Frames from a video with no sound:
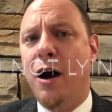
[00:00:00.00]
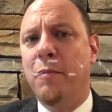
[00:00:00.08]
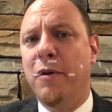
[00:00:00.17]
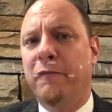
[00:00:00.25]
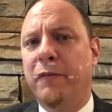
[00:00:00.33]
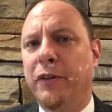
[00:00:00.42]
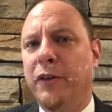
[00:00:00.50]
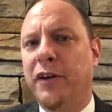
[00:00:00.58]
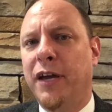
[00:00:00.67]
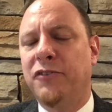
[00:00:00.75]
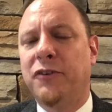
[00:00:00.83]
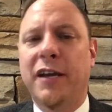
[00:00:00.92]
If we look
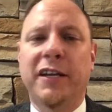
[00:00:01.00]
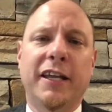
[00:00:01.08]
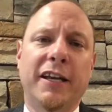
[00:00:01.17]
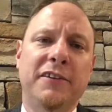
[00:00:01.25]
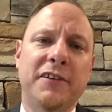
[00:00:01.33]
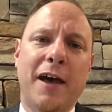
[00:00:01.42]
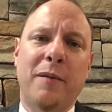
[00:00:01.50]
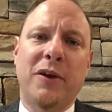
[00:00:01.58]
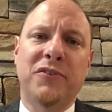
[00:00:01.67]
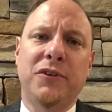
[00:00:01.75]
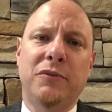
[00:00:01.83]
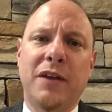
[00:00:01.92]
at trying to get into
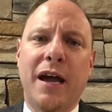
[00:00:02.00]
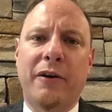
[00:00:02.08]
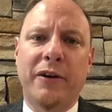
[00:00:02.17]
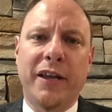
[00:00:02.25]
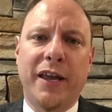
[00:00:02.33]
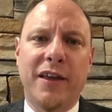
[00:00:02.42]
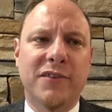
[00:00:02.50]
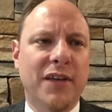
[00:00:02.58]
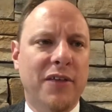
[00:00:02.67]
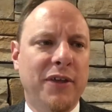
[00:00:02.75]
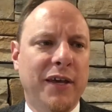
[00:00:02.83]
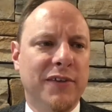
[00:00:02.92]
MSU nowadays, I
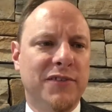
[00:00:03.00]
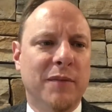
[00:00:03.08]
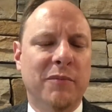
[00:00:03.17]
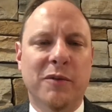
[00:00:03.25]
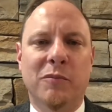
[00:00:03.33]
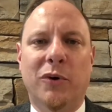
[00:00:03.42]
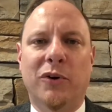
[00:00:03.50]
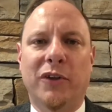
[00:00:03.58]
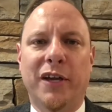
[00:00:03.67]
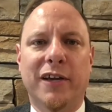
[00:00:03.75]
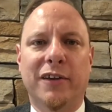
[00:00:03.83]
think it's something more like a